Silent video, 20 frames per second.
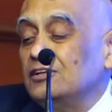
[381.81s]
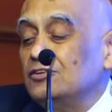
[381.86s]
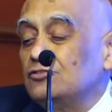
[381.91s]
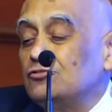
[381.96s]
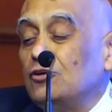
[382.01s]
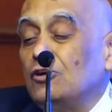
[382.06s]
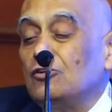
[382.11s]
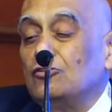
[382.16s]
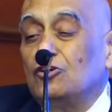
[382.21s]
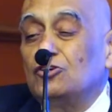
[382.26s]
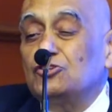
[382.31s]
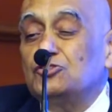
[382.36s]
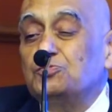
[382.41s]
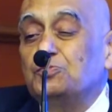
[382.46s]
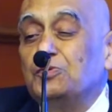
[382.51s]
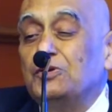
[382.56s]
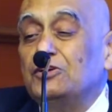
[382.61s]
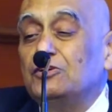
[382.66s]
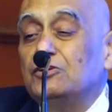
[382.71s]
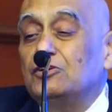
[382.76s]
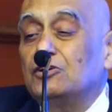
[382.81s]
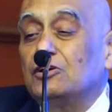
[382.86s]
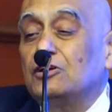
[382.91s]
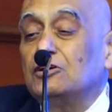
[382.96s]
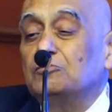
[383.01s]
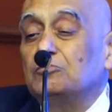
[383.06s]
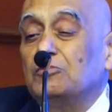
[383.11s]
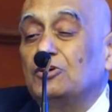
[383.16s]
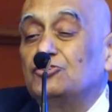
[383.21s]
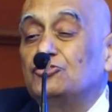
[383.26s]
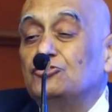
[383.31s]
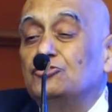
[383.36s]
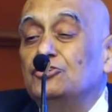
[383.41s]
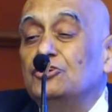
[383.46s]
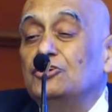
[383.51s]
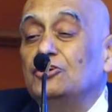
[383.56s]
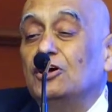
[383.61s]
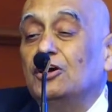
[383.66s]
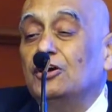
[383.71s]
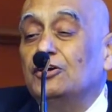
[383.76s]
so I'll not speak in much
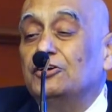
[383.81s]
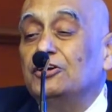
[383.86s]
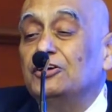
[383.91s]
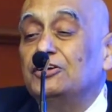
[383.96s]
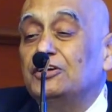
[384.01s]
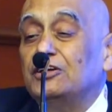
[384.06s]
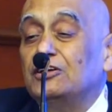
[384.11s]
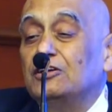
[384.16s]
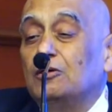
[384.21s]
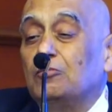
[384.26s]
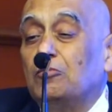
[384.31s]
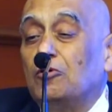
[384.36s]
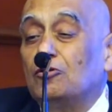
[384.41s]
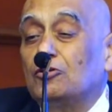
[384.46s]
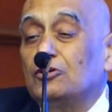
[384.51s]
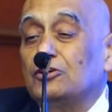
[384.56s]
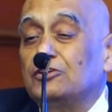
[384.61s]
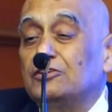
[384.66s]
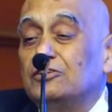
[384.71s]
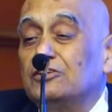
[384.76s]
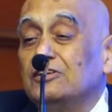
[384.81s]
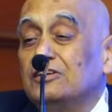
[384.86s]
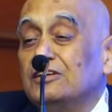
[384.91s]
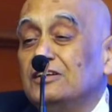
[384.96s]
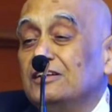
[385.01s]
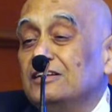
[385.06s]
detail about it.